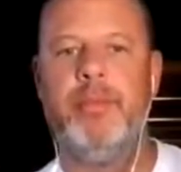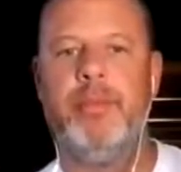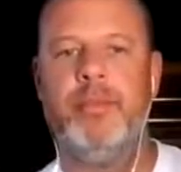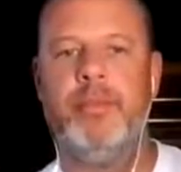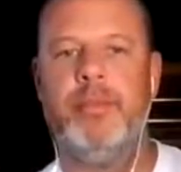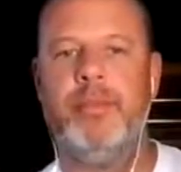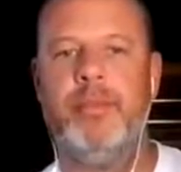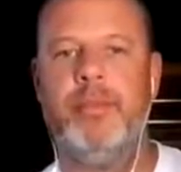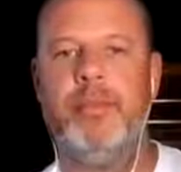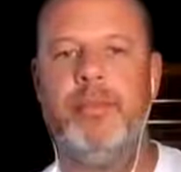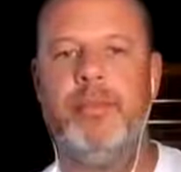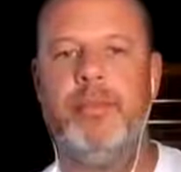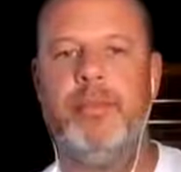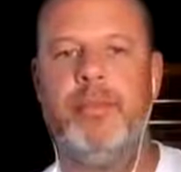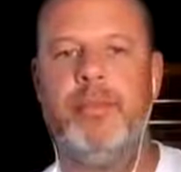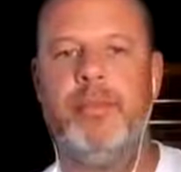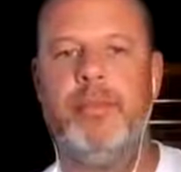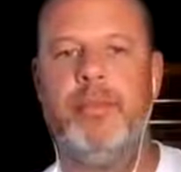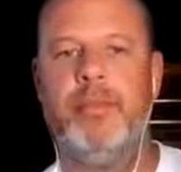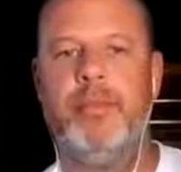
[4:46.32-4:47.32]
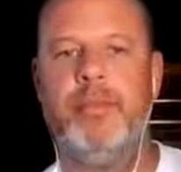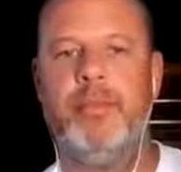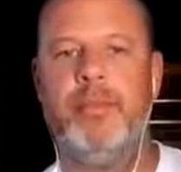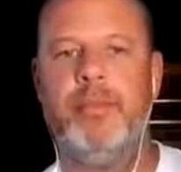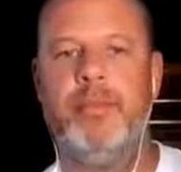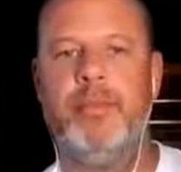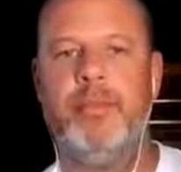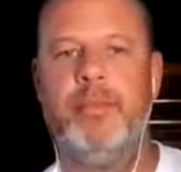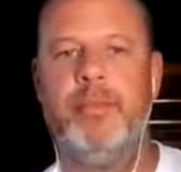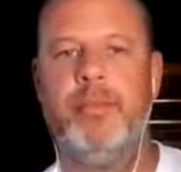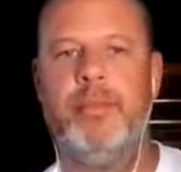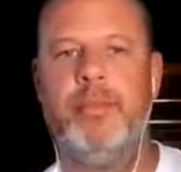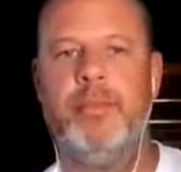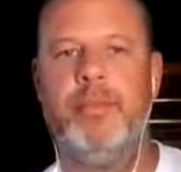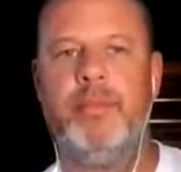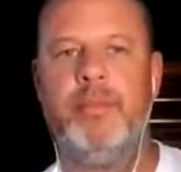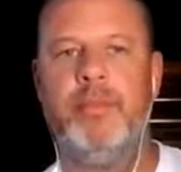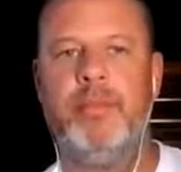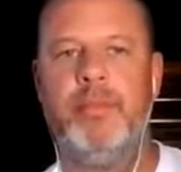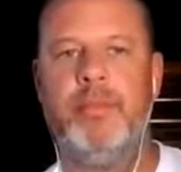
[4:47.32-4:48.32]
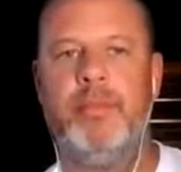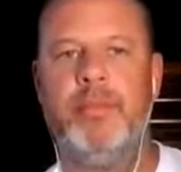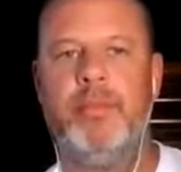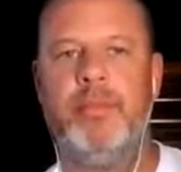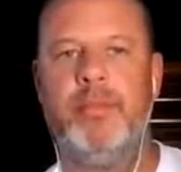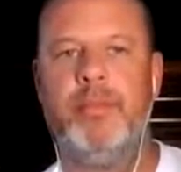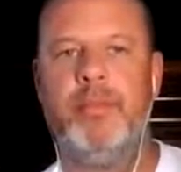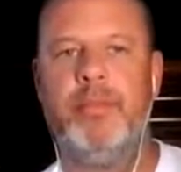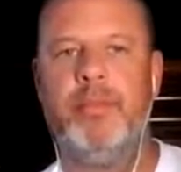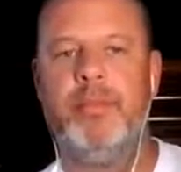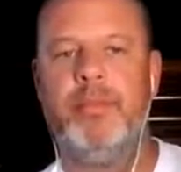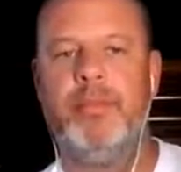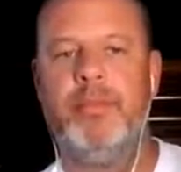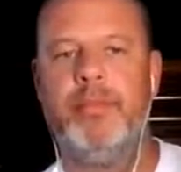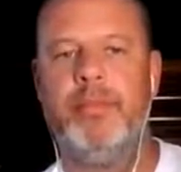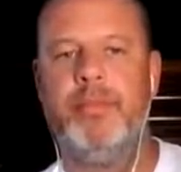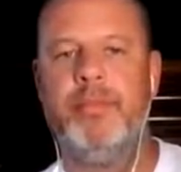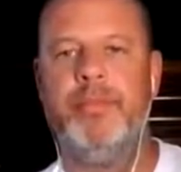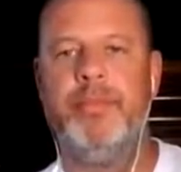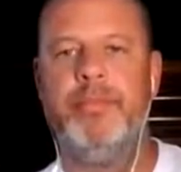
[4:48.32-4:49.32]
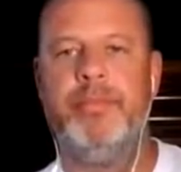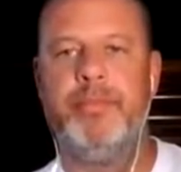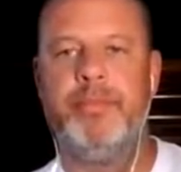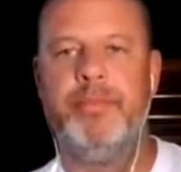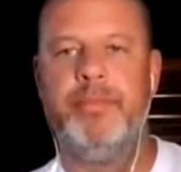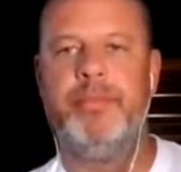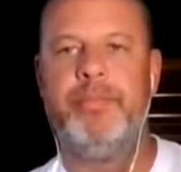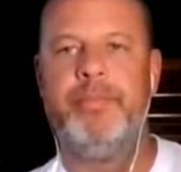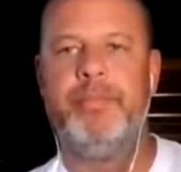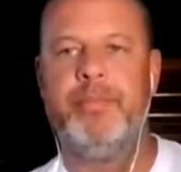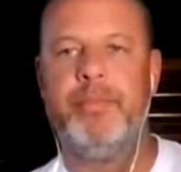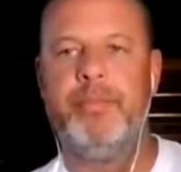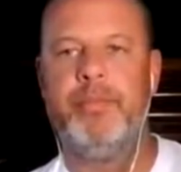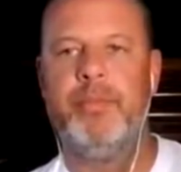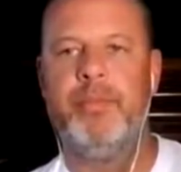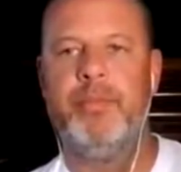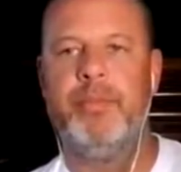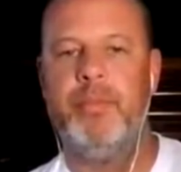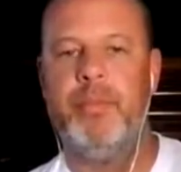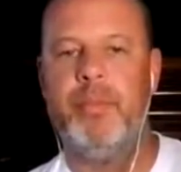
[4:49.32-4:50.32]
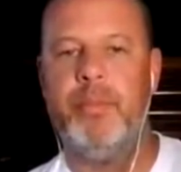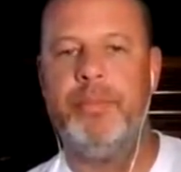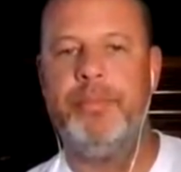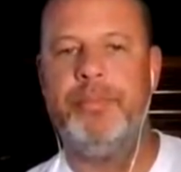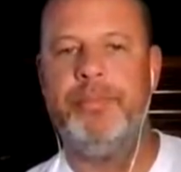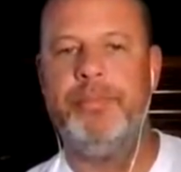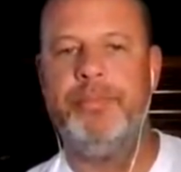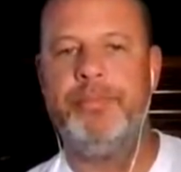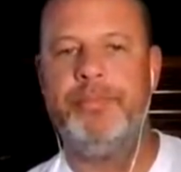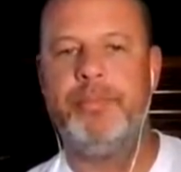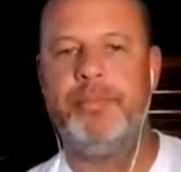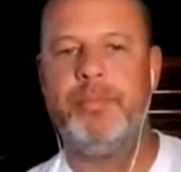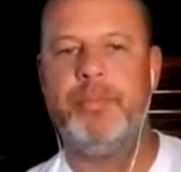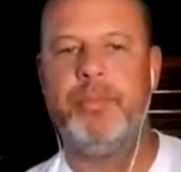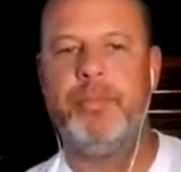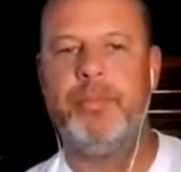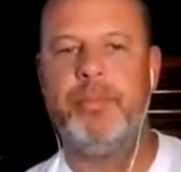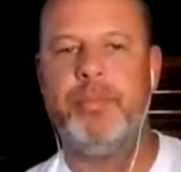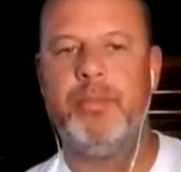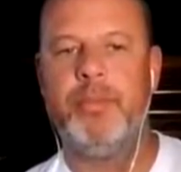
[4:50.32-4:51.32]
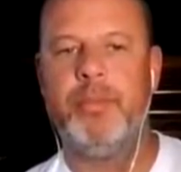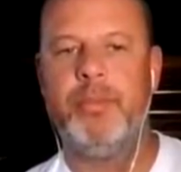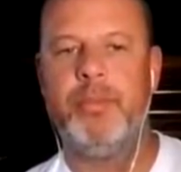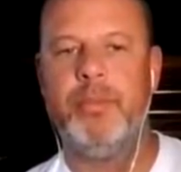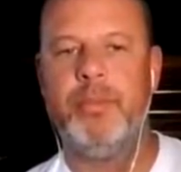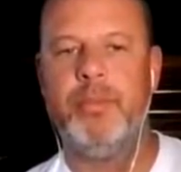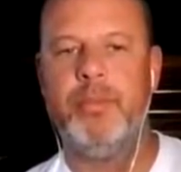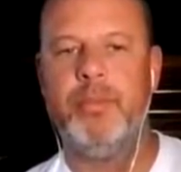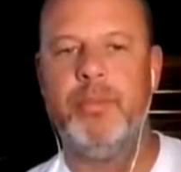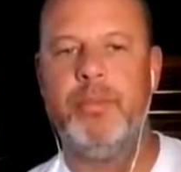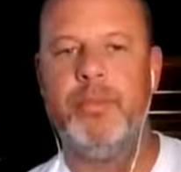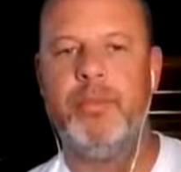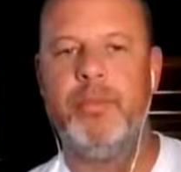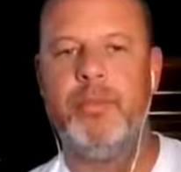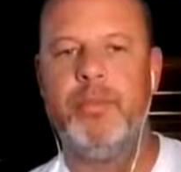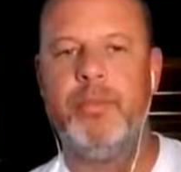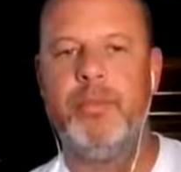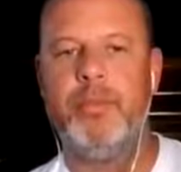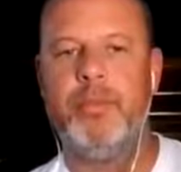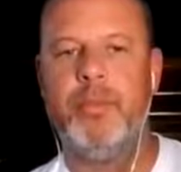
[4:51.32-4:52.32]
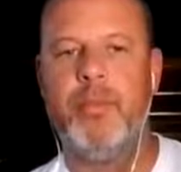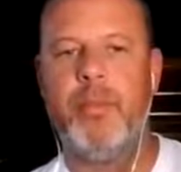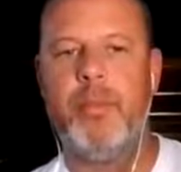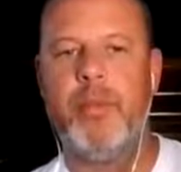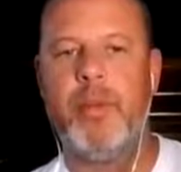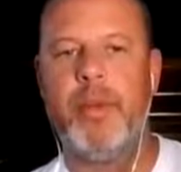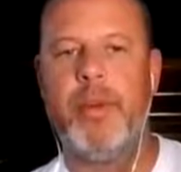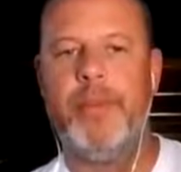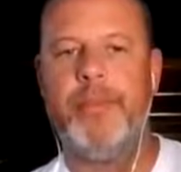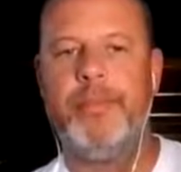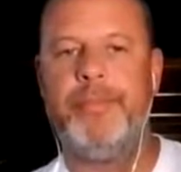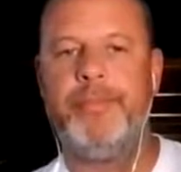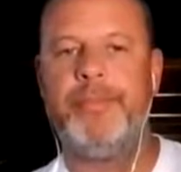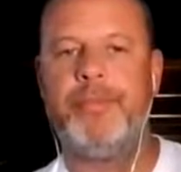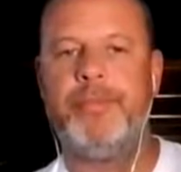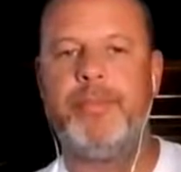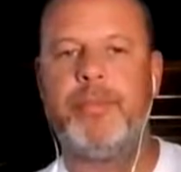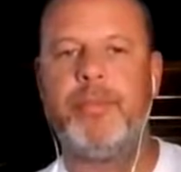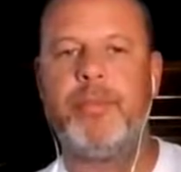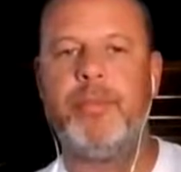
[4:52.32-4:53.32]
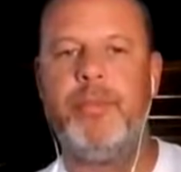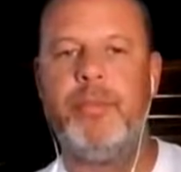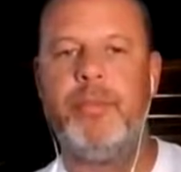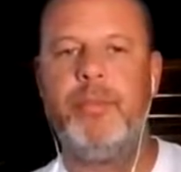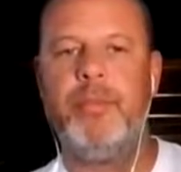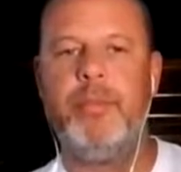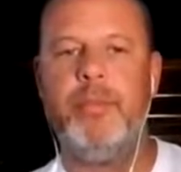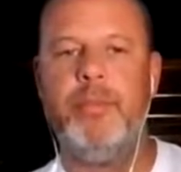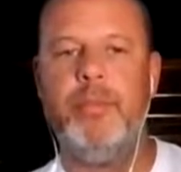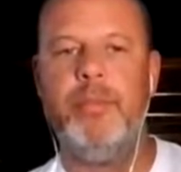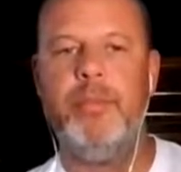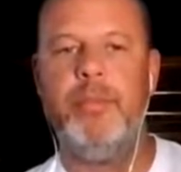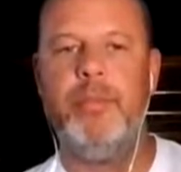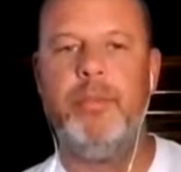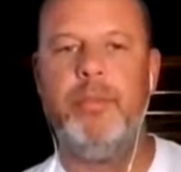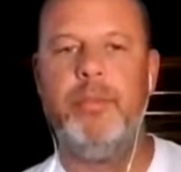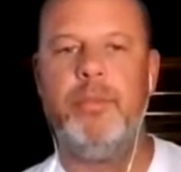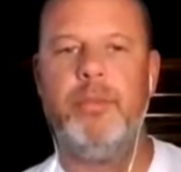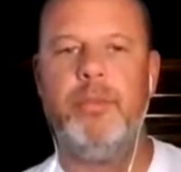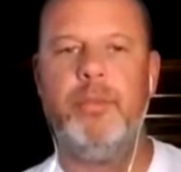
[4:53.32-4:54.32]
No words are spoken by the person on screen.